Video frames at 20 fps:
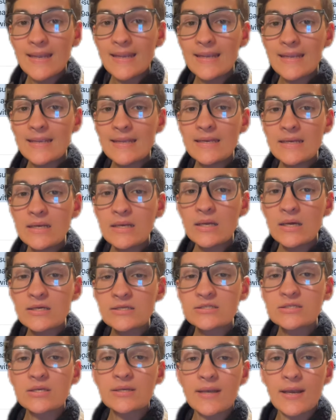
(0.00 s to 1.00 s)
In a
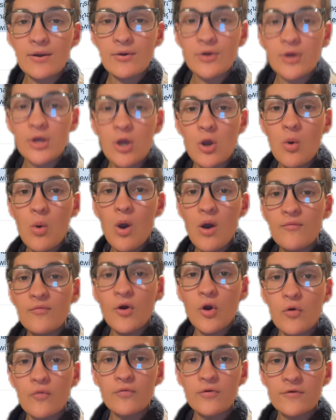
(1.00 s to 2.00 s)
scenario of
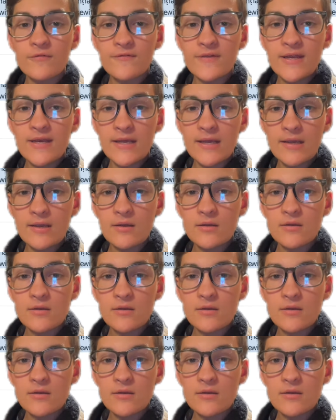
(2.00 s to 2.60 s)
overfeeding,